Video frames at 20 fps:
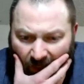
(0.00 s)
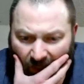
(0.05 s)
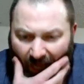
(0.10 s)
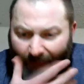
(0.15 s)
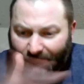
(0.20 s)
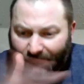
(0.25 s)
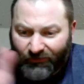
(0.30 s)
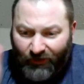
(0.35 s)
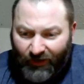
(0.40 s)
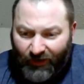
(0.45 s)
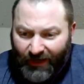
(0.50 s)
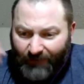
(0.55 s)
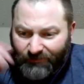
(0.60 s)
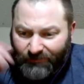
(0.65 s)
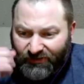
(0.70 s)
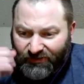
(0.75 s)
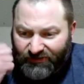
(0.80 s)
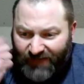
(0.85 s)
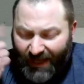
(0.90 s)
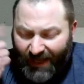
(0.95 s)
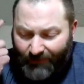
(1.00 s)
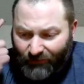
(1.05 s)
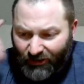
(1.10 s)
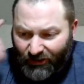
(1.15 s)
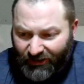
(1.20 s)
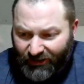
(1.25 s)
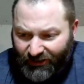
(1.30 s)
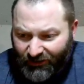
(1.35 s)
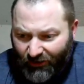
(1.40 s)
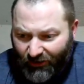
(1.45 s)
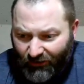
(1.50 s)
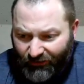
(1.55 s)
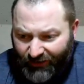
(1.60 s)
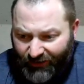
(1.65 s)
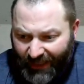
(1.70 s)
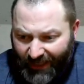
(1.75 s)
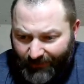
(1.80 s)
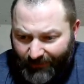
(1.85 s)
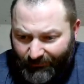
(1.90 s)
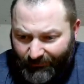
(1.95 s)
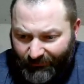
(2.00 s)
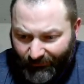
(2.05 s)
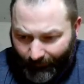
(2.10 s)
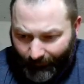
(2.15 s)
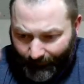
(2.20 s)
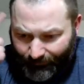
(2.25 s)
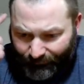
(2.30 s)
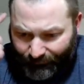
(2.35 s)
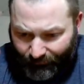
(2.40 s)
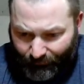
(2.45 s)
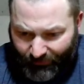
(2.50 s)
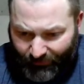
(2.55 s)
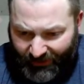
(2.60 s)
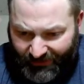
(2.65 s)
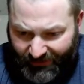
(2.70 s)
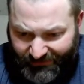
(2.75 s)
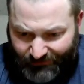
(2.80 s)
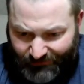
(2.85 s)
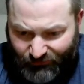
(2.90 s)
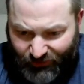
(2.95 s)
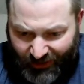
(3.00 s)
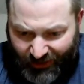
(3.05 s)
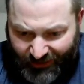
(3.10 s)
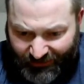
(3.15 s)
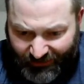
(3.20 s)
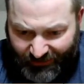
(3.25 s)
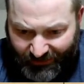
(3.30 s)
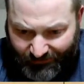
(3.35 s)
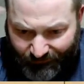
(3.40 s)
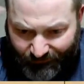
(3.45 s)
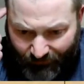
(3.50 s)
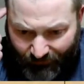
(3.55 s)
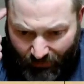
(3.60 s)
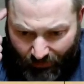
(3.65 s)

I'm sorry. I'm just I'm looking at all the names because I'm trying to